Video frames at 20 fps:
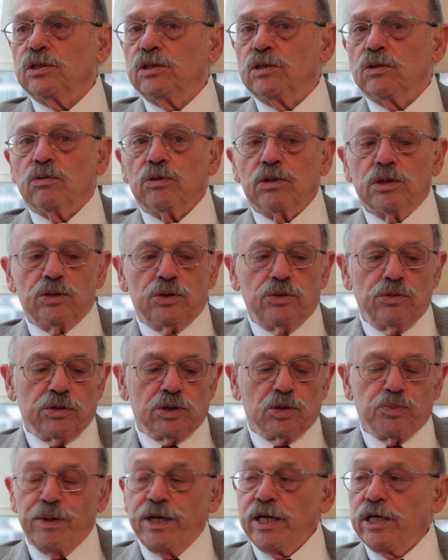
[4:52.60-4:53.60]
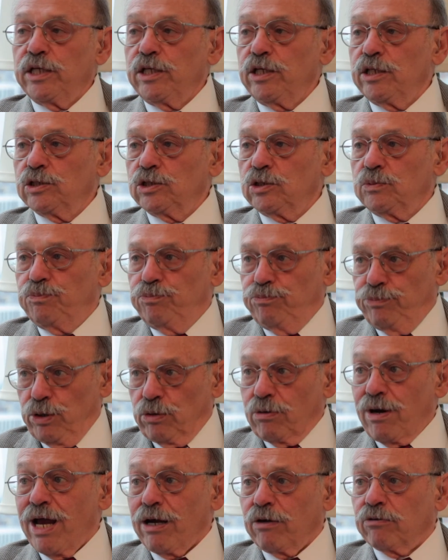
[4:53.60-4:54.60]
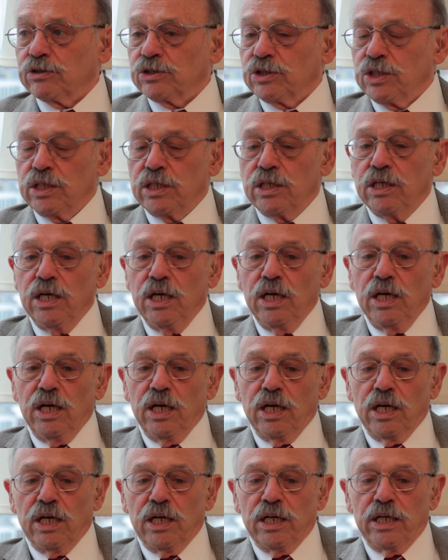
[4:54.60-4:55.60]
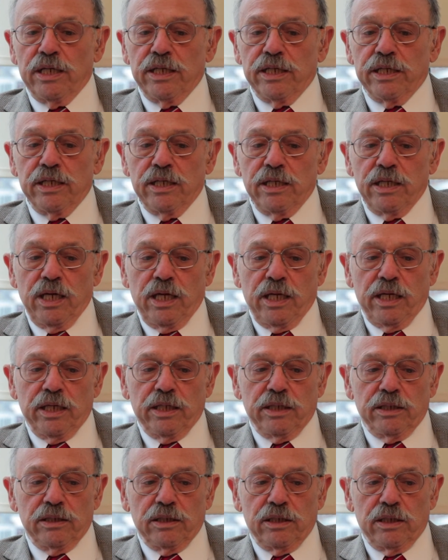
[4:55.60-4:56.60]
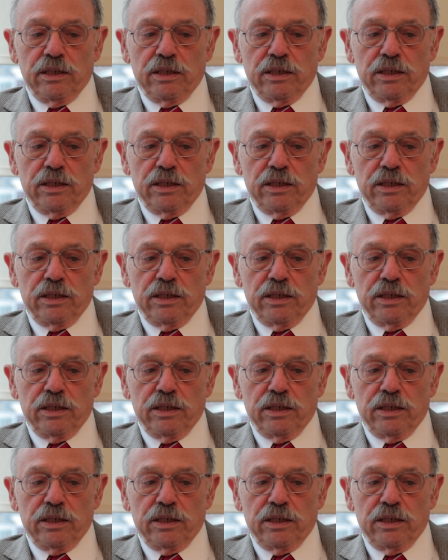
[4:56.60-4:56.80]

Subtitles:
in order to expand his bureaucracy, and